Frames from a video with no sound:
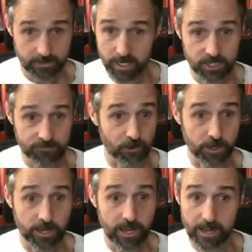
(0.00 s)
They just
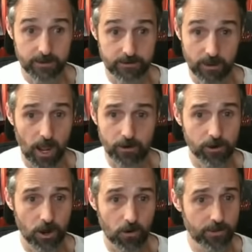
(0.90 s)
forget. I
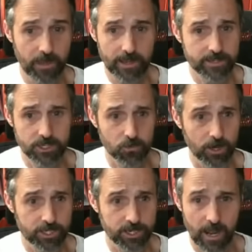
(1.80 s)
don't know in that
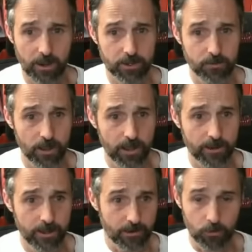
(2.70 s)
situation how you
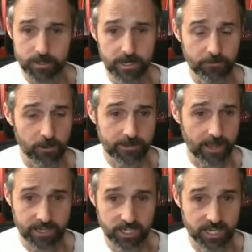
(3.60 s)
let a receiver like
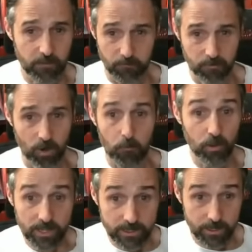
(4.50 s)
that just get
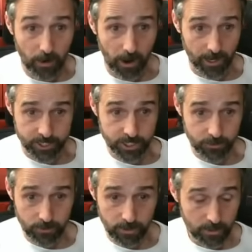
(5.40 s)
completely behind you.